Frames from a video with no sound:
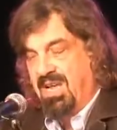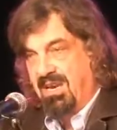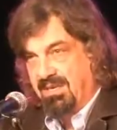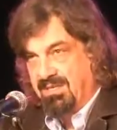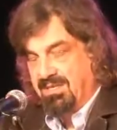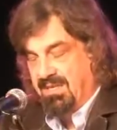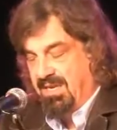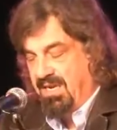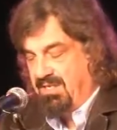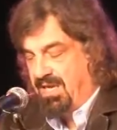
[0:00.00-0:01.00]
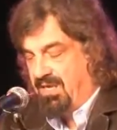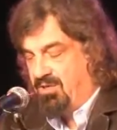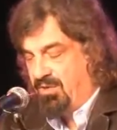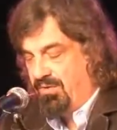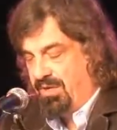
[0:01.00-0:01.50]
tell us is their
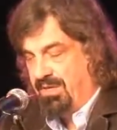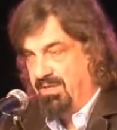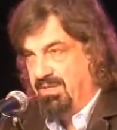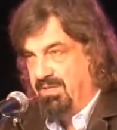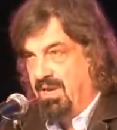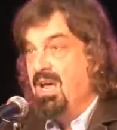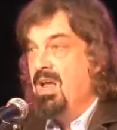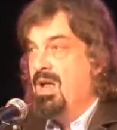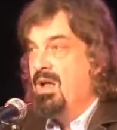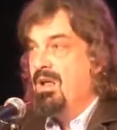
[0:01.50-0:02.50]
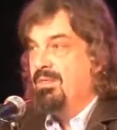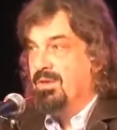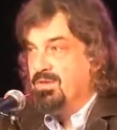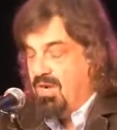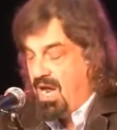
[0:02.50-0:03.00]
truthiness
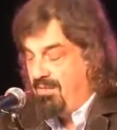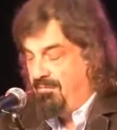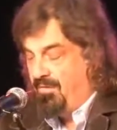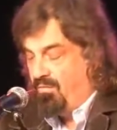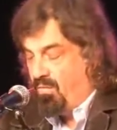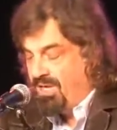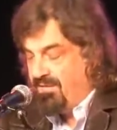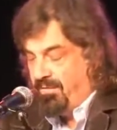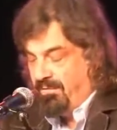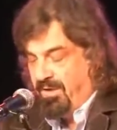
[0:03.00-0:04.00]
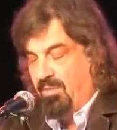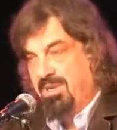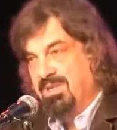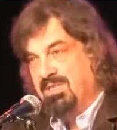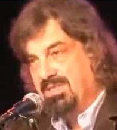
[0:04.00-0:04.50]
the triumph of wish
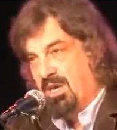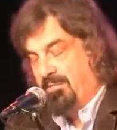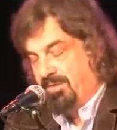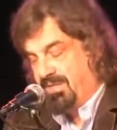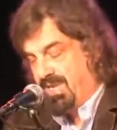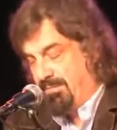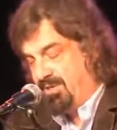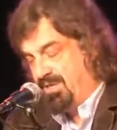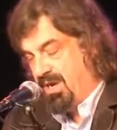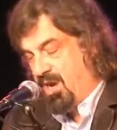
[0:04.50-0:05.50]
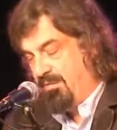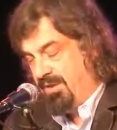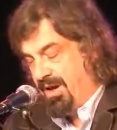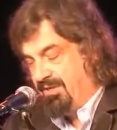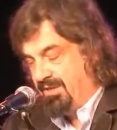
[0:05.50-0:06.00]
fulfillment and self deception
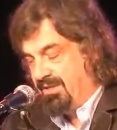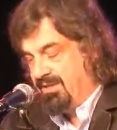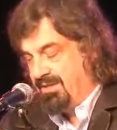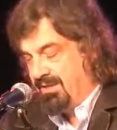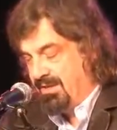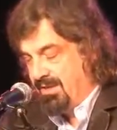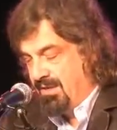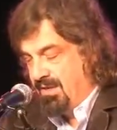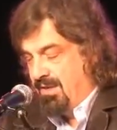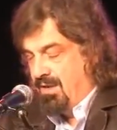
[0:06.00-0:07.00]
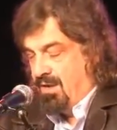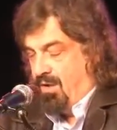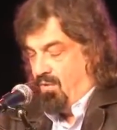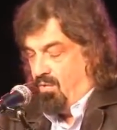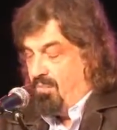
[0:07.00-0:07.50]
over evidence.
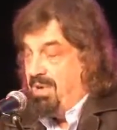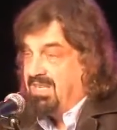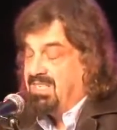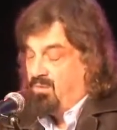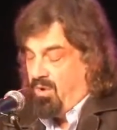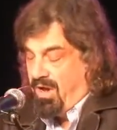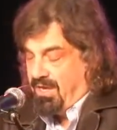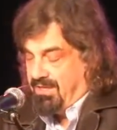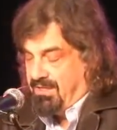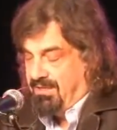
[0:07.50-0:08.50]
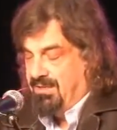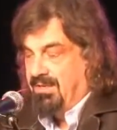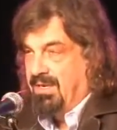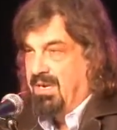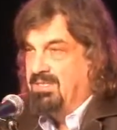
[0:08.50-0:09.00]
What makes it worse
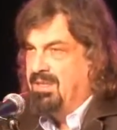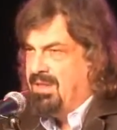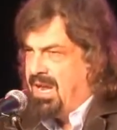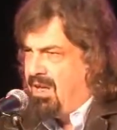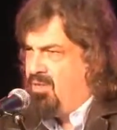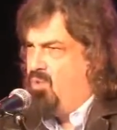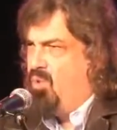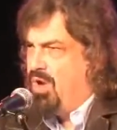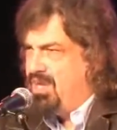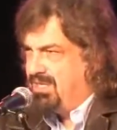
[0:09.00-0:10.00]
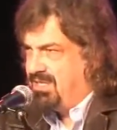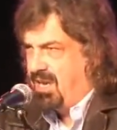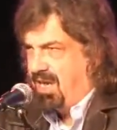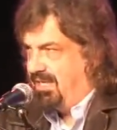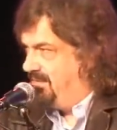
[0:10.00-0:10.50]
is that they are the worst
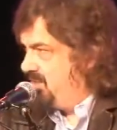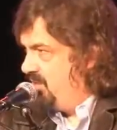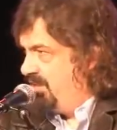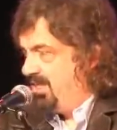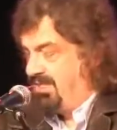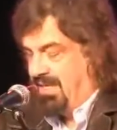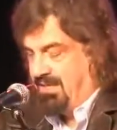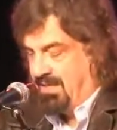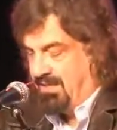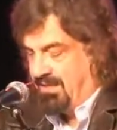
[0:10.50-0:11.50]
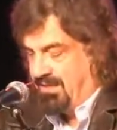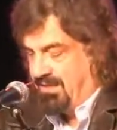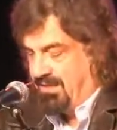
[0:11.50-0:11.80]
kind of stories they tell us.